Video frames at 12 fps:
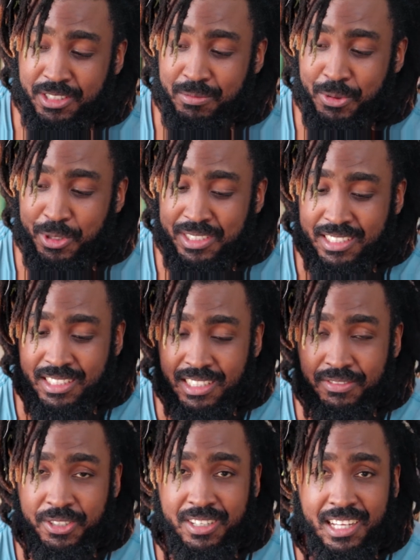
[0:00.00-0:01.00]
supporters.
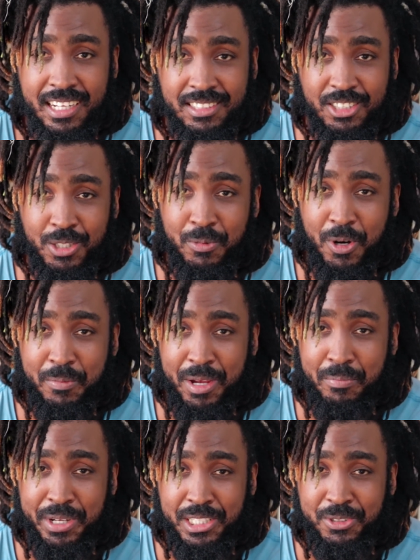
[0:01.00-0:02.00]
If you'd like to support me on
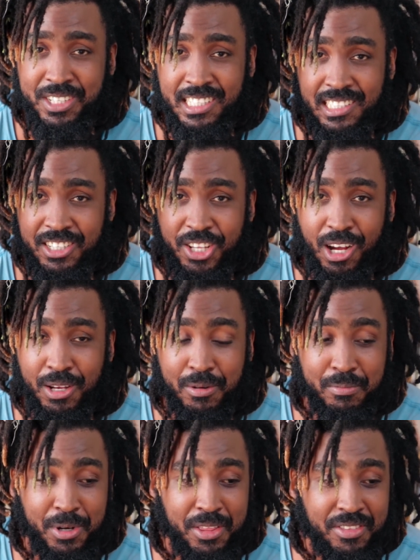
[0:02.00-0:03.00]
Patreon, it's $1 a
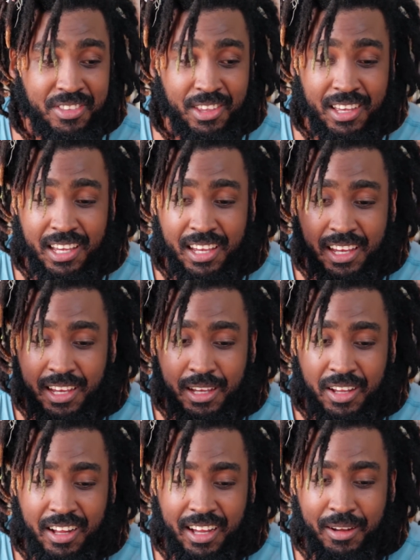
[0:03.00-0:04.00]
month.
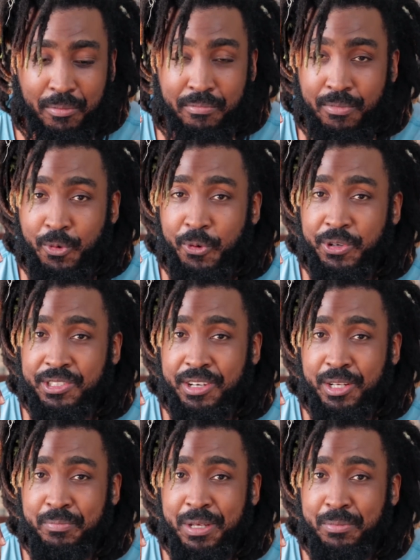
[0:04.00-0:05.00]
Most
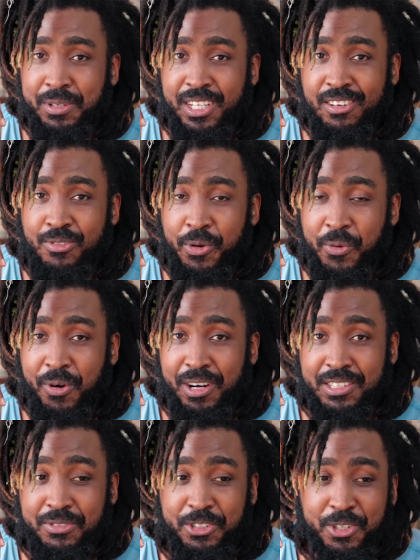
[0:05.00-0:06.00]
other people give
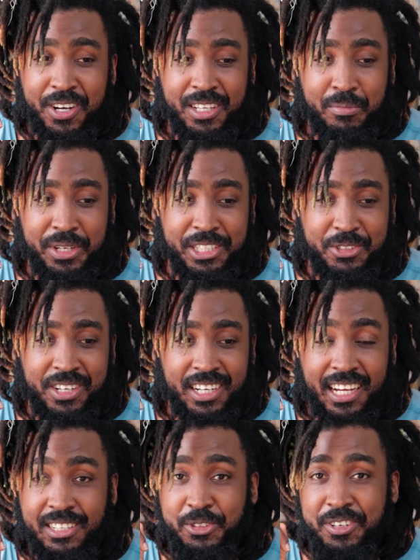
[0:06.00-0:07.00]
rewards for joining Patreon.
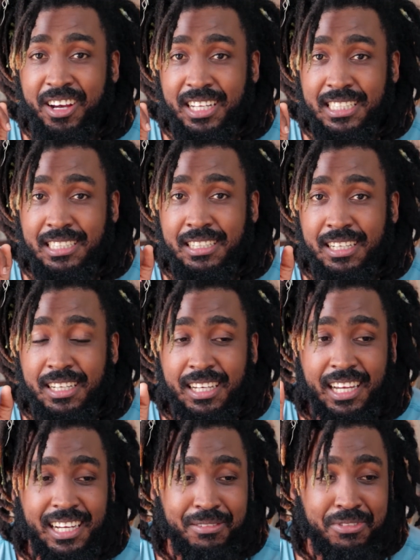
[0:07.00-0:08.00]
I do not.
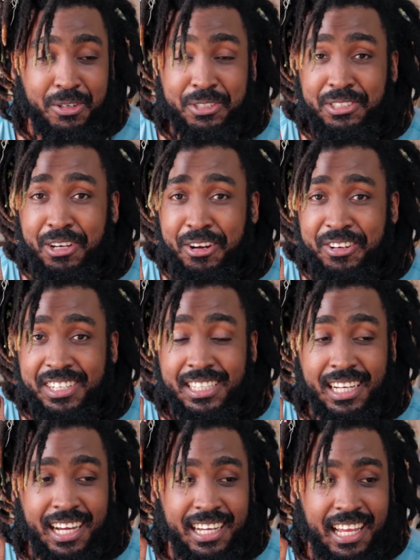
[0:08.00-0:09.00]
I'm very
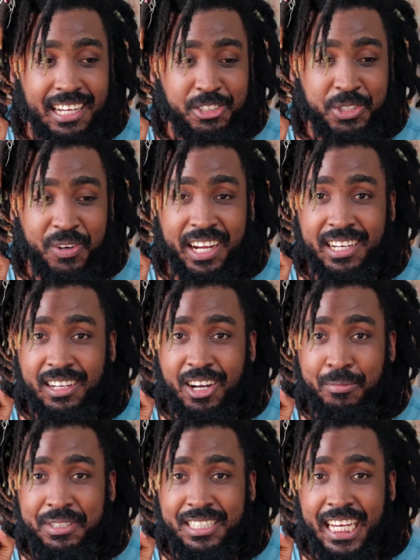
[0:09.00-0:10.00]
sorry. I tried a
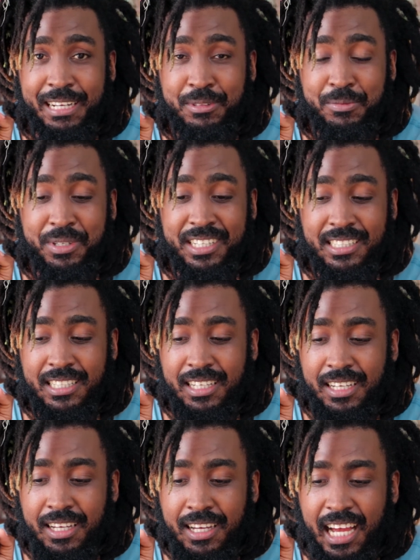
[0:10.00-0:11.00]
couple times, but
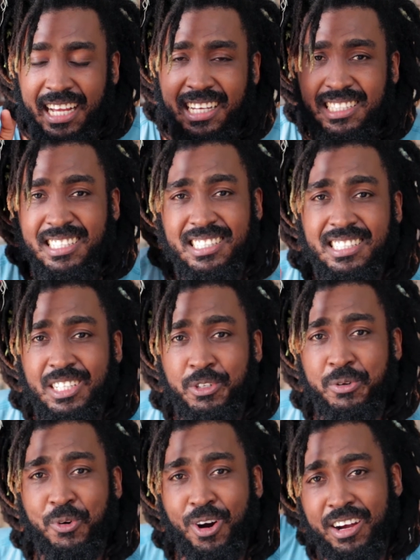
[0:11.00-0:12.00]
I guess this is the
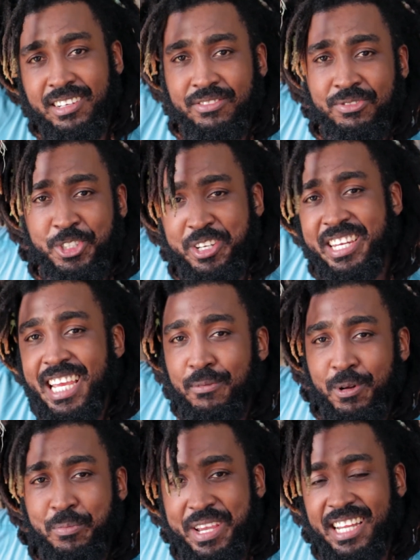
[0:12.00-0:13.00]
reward. Your name
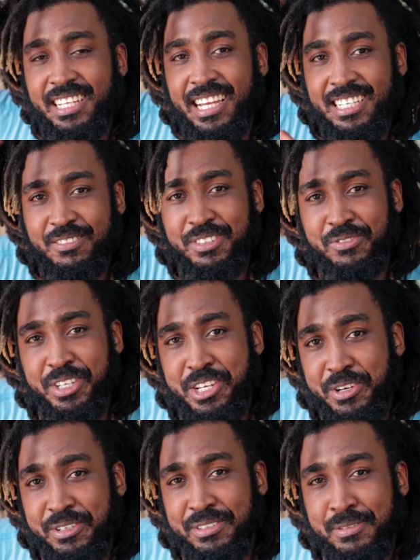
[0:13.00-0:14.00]
will be at the end of the
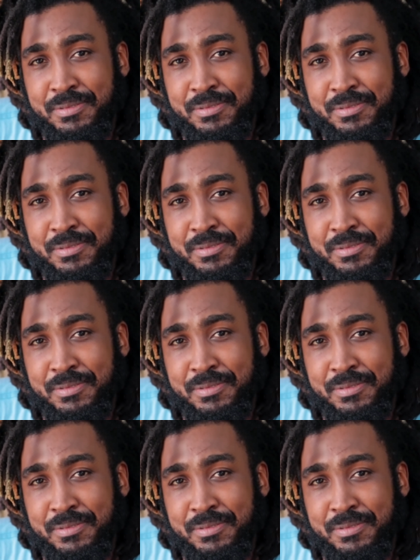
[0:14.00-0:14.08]
video.